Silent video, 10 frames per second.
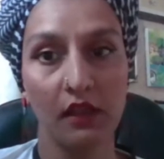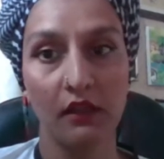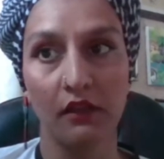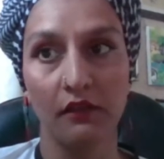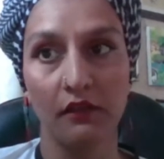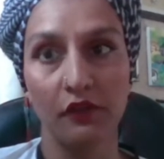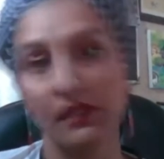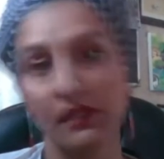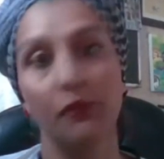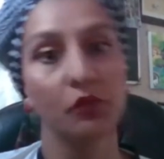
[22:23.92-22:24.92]
uh, for
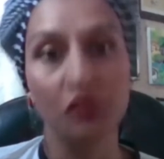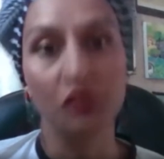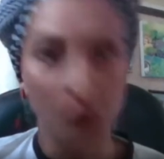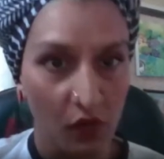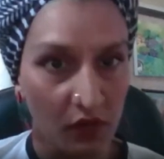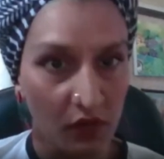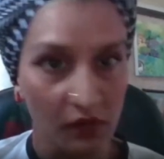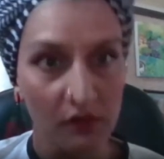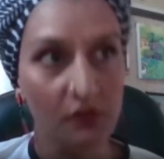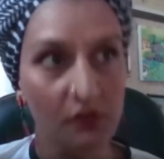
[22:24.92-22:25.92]
example, with
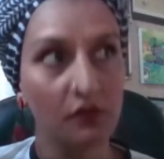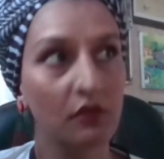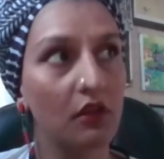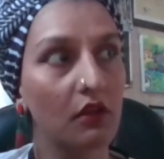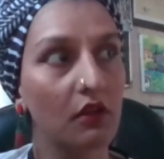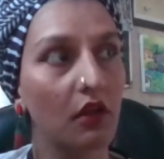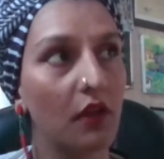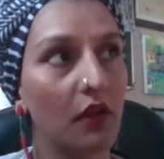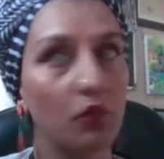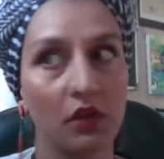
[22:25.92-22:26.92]
Showgirls, uh,
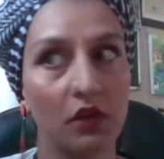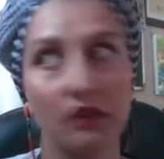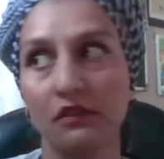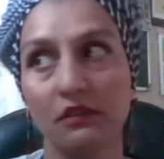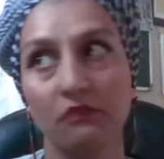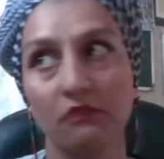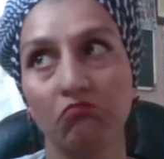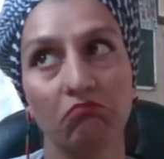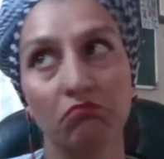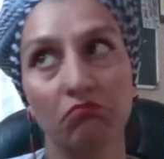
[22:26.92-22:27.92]
I worked
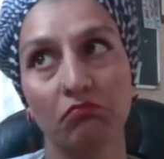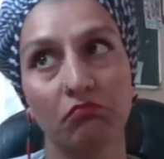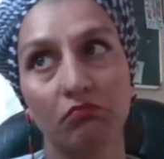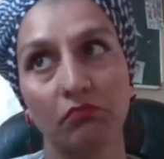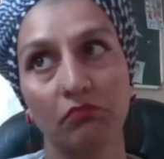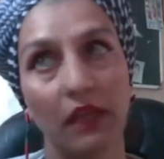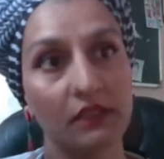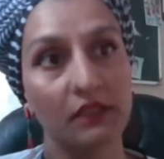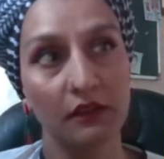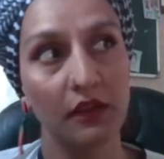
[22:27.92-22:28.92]

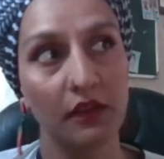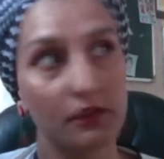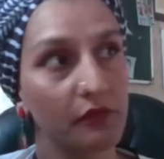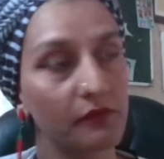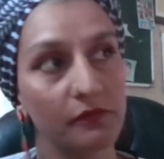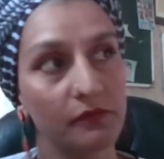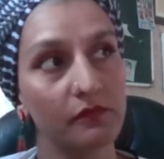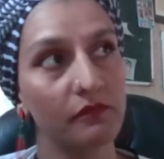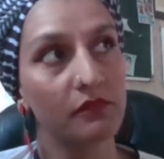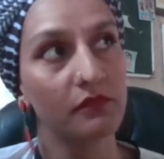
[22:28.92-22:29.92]
as a as a
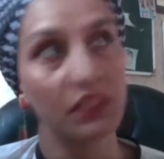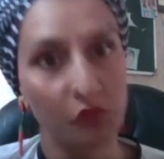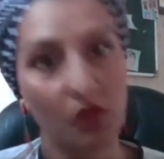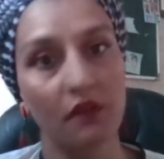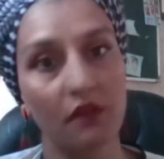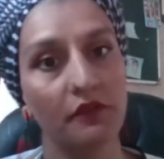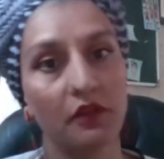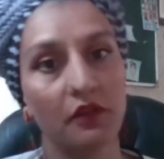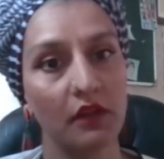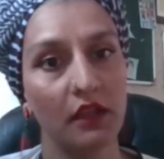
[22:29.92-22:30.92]
mm,
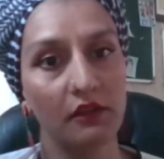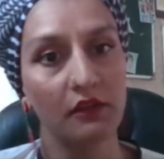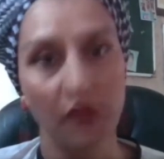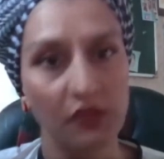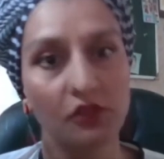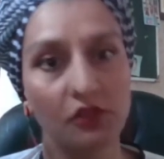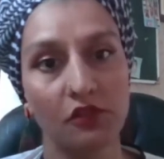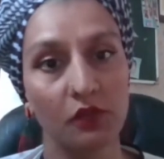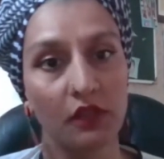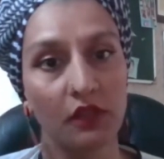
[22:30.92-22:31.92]
cinematographer and director
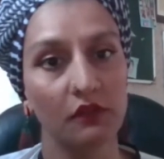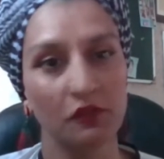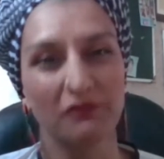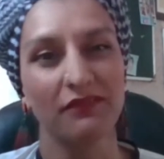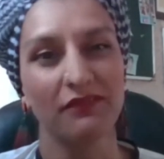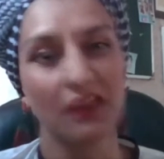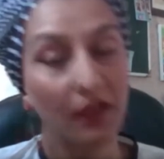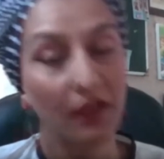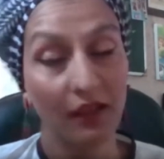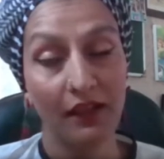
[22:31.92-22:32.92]
doing sort of
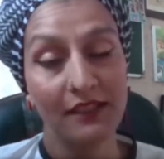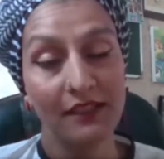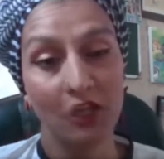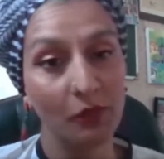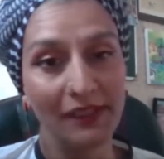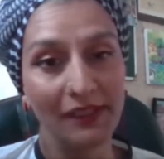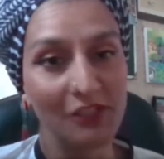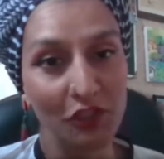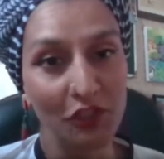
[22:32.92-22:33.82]
terrible NGO